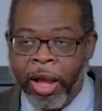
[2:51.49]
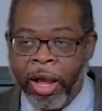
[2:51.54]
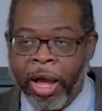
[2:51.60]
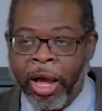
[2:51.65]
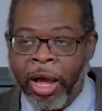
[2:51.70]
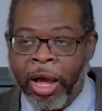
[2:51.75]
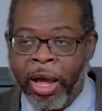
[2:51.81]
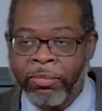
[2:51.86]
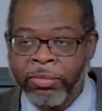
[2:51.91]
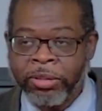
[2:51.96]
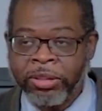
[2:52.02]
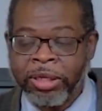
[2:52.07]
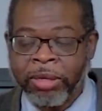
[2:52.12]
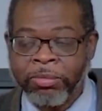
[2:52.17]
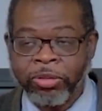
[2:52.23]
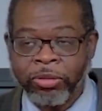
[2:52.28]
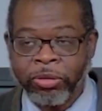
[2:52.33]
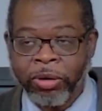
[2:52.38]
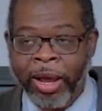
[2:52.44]

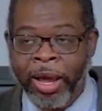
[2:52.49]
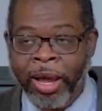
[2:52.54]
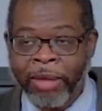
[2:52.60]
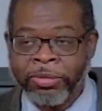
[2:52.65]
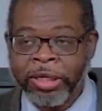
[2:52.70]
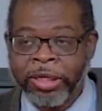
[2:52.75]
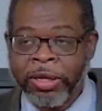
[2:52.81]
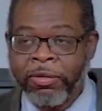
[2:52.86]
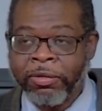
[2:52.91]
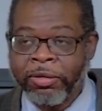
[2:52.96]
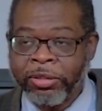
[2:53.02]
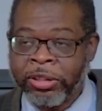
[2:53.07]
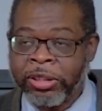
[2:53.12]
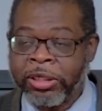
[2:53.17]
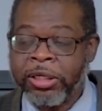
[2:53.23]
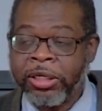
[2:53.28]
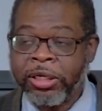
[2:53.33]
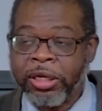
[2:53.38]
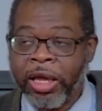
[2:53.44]
Some tribes
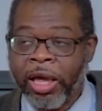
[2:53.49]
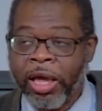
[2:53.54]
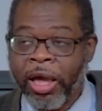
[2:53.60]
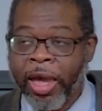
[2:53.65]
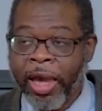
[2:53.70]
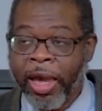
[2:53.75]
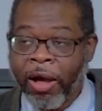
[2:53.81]
did